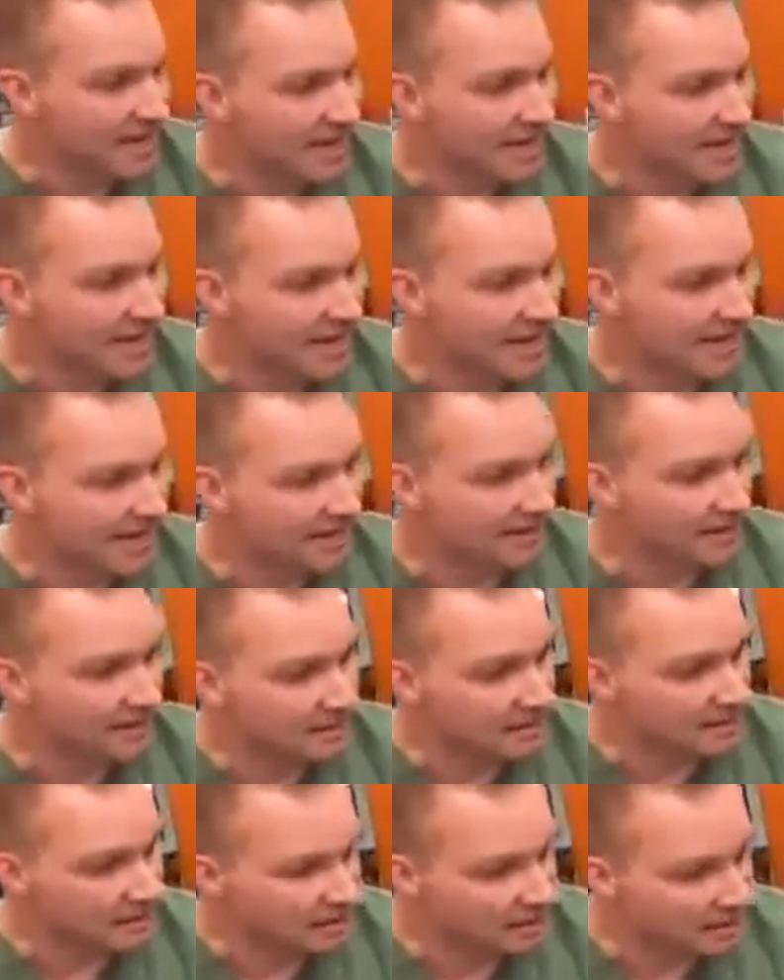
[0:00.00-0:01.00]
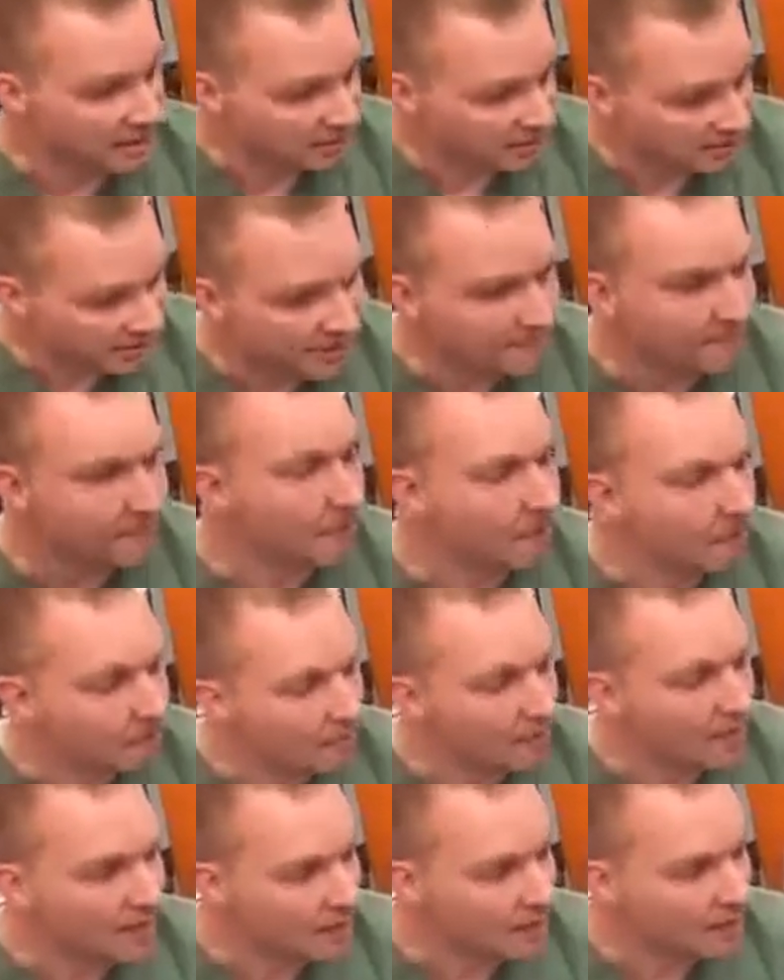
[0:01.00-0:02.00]
And the light bulb
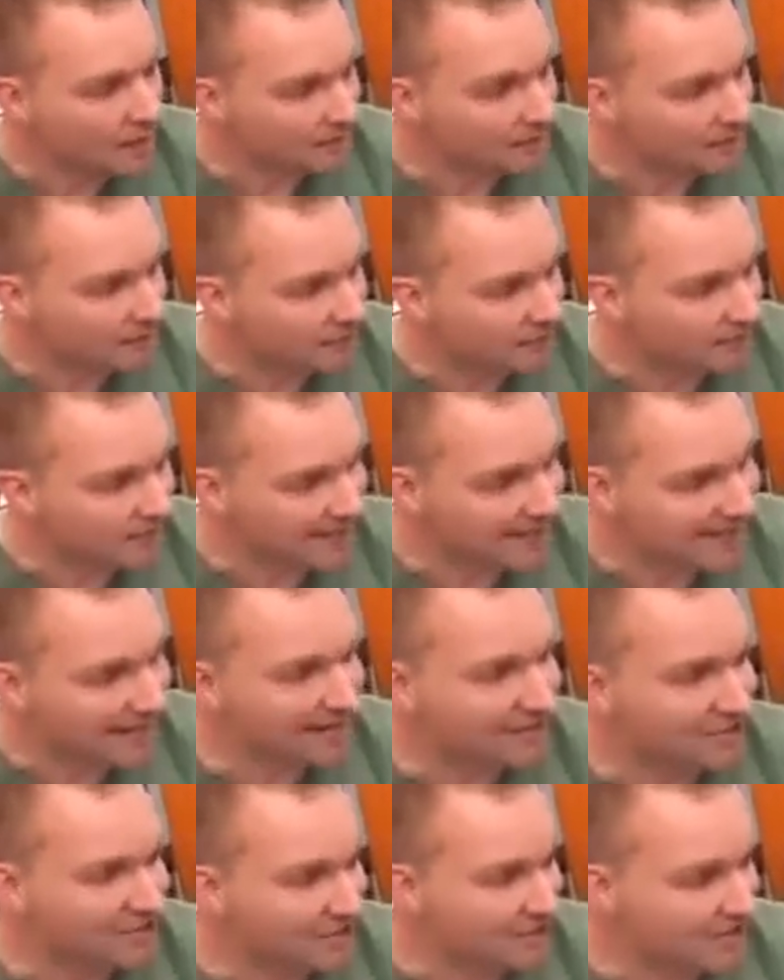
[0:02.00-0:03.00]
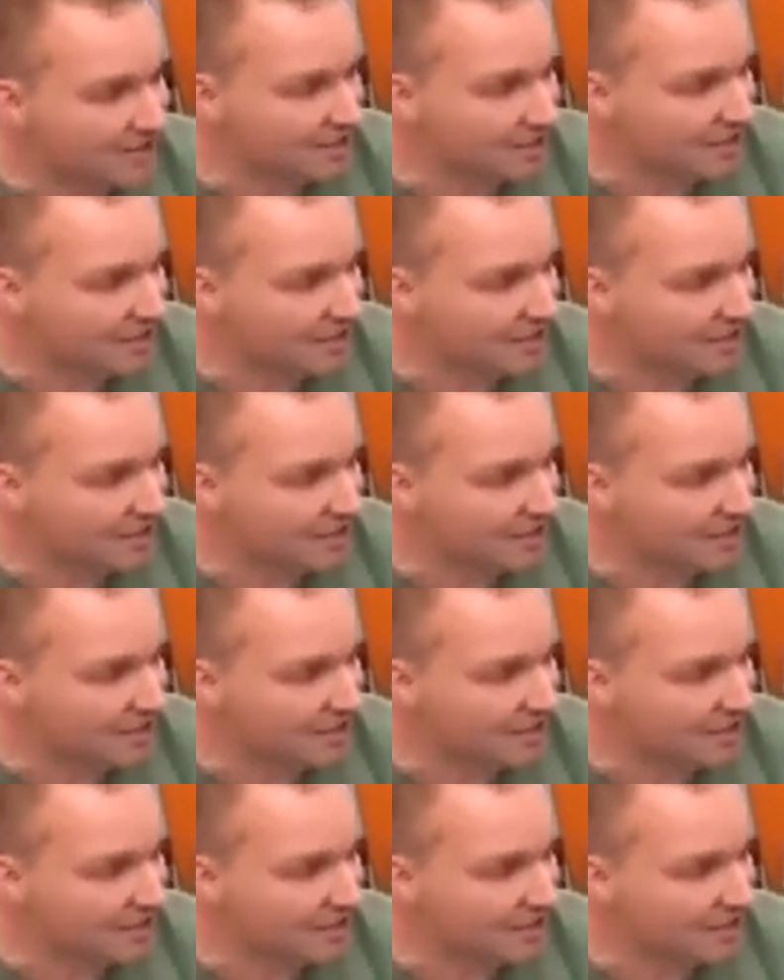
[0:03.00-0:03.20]
went off when I actually